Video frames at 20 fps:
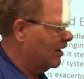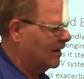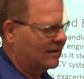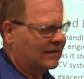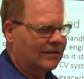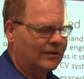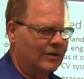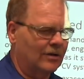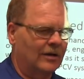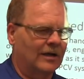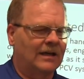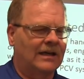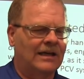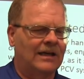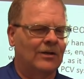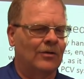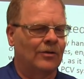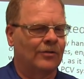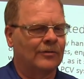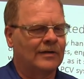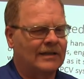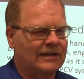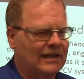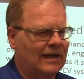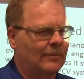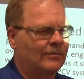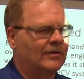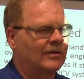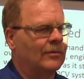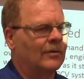I said, turn the key on three
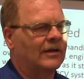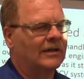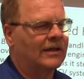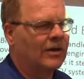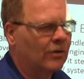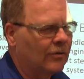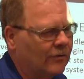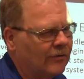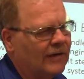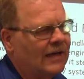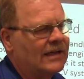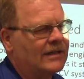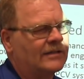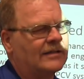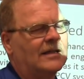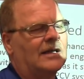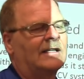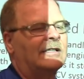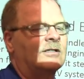times, see what the code flashes out.